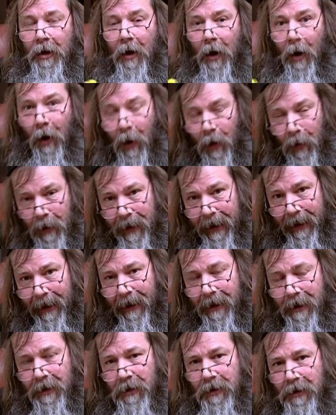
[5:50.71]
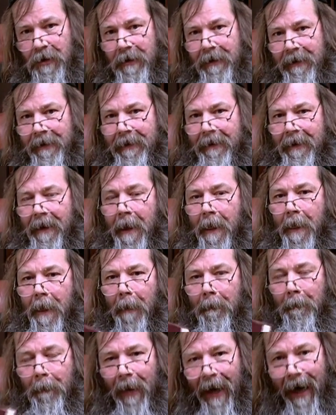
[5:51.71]
Old English, the
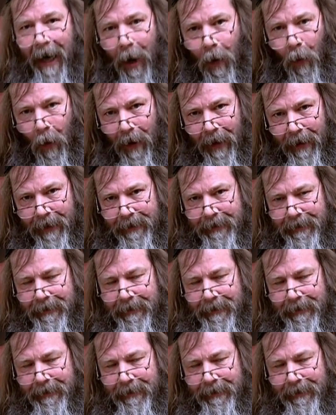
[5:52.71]
power,